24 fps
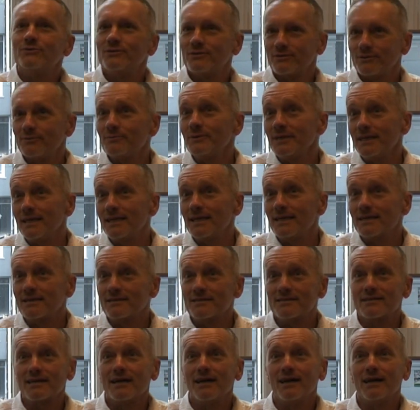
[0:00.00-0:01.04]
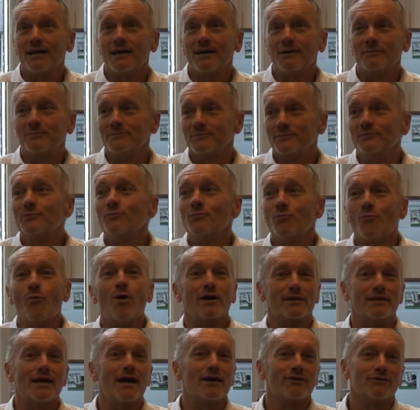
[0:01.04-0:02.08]
do the readings
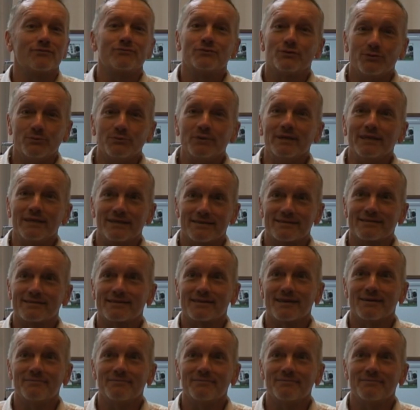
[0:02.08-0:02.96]
1 out of 2 weeks.